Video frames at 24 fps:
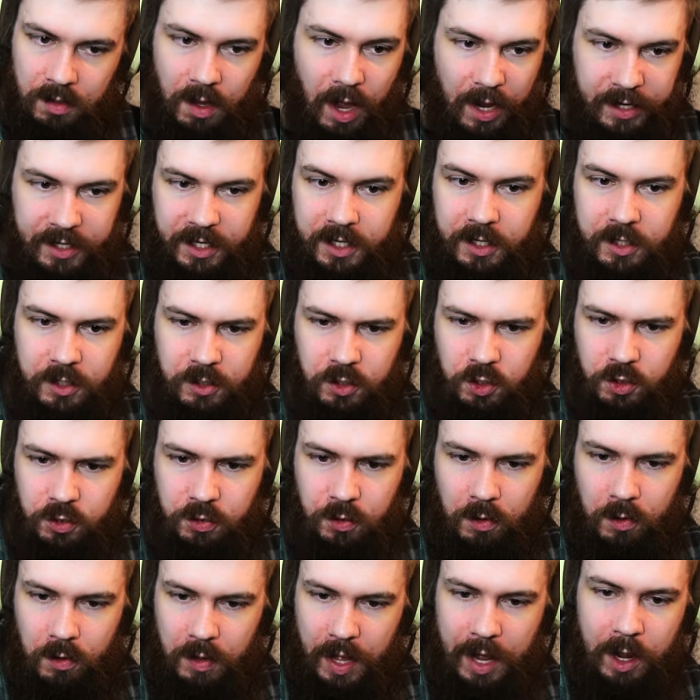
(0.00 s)
I can
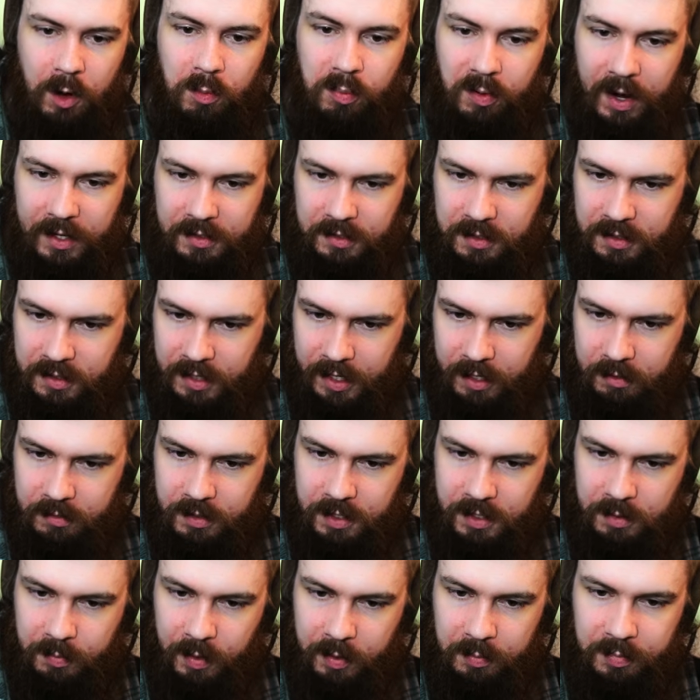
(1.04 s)
control how bright the sound
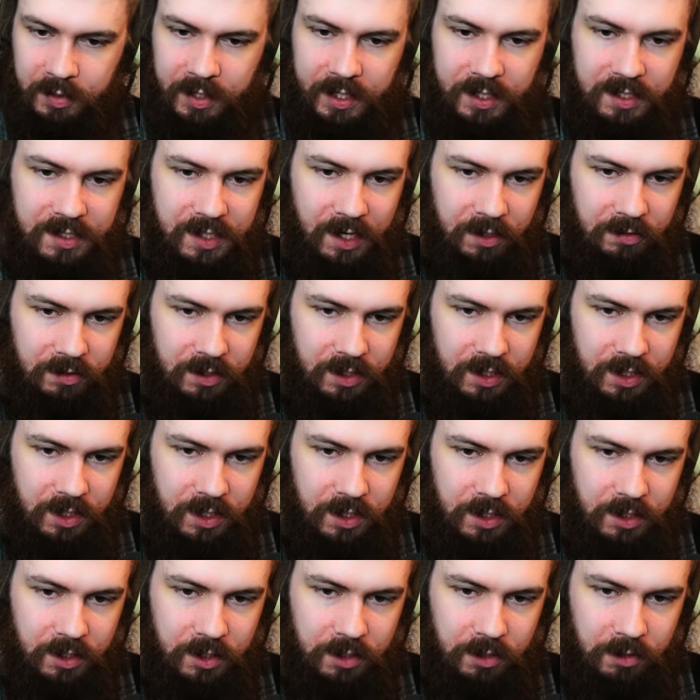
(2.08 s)
is by bringing down the
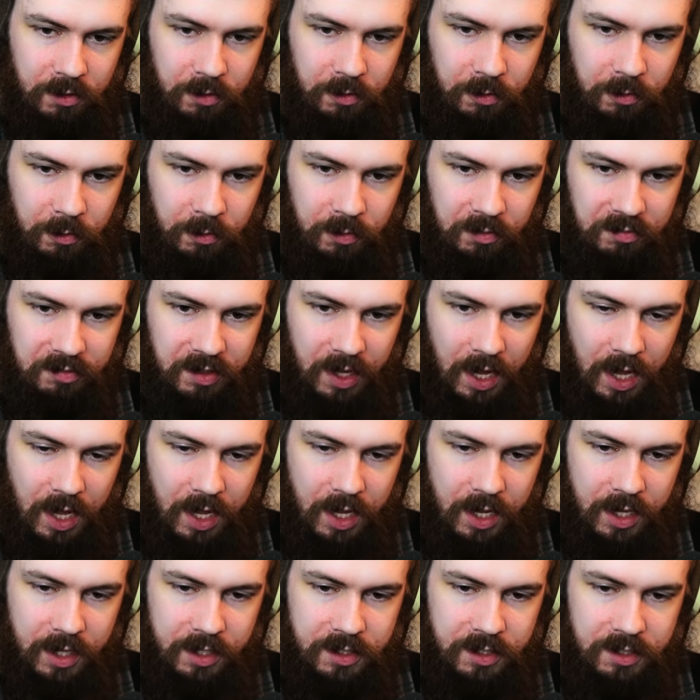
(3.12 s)
EQ of the
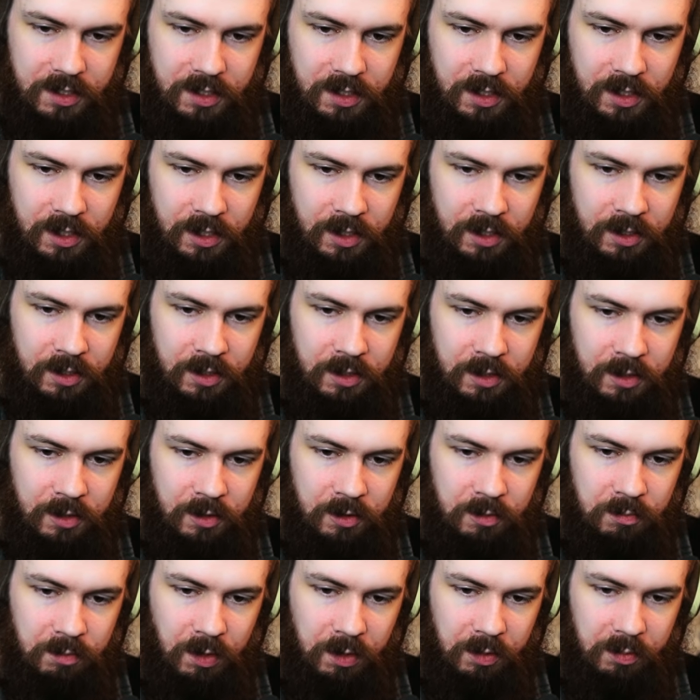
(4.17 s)
highs.
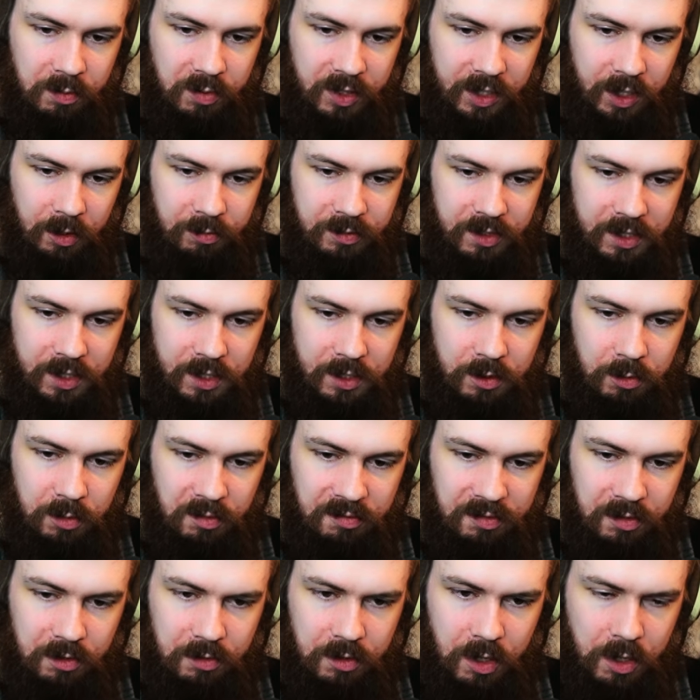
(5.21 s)
Maybe bring up the EQ
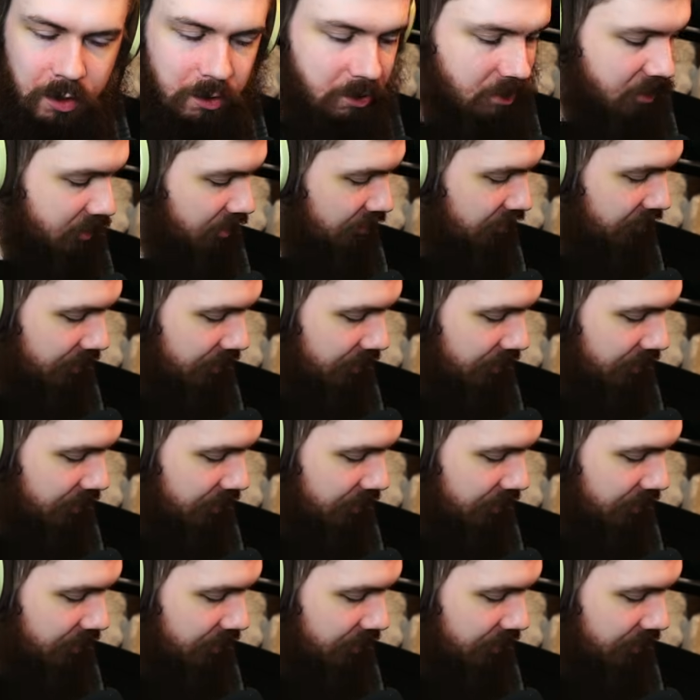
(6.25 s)
of the lows if